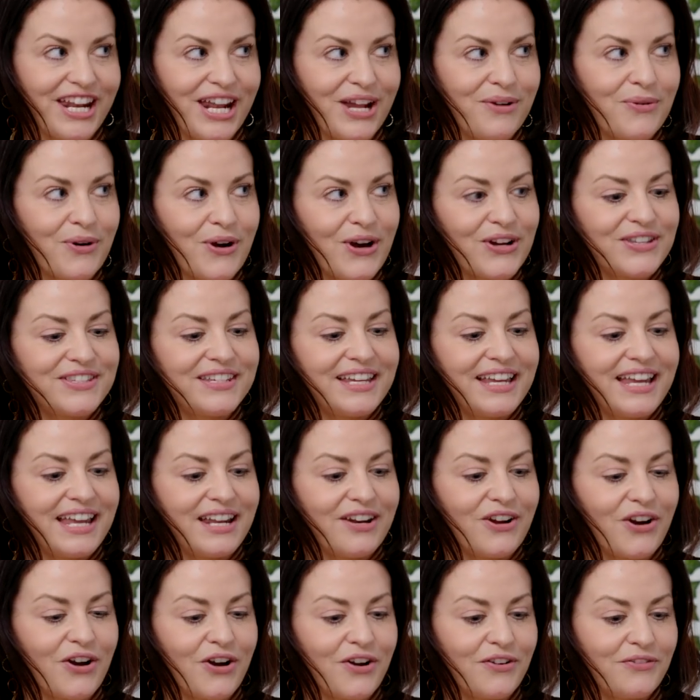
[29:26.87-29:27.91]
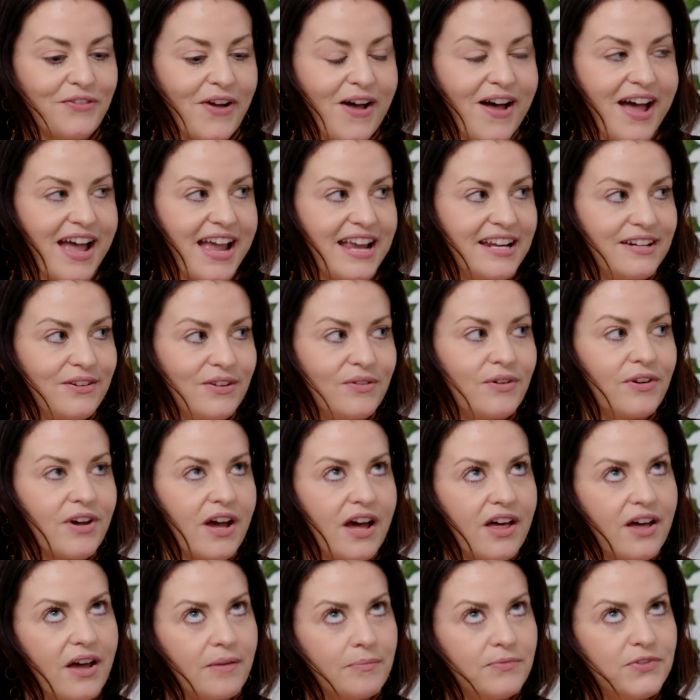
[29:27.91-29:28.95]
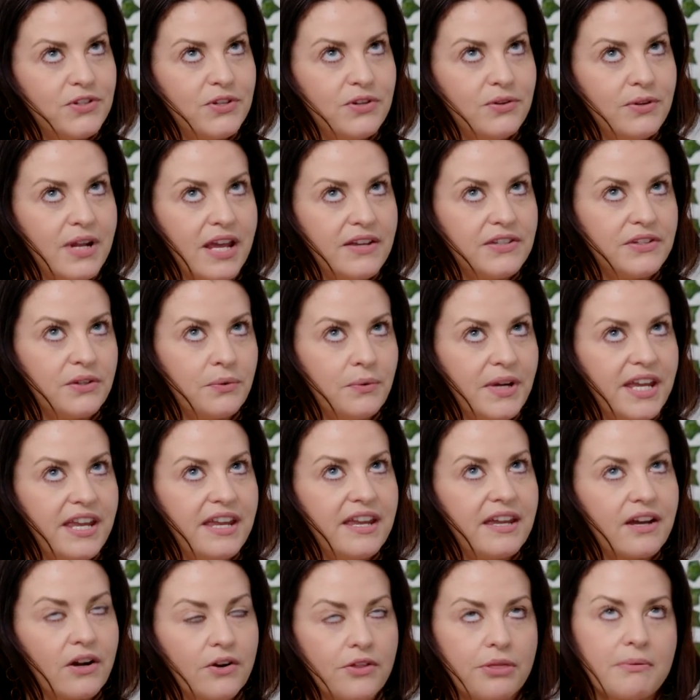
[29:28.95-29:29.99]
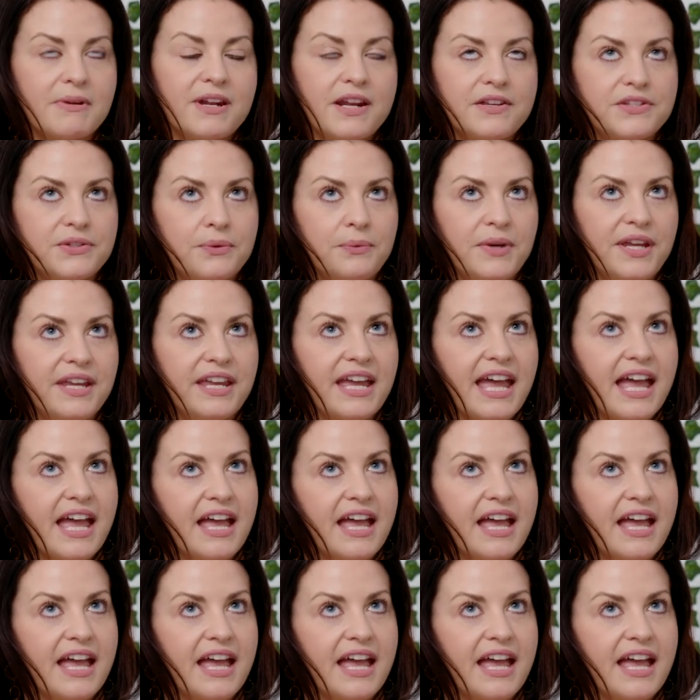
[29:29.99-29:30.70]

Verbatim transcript: and I worked in Irvine um, two days a week, or three days a week,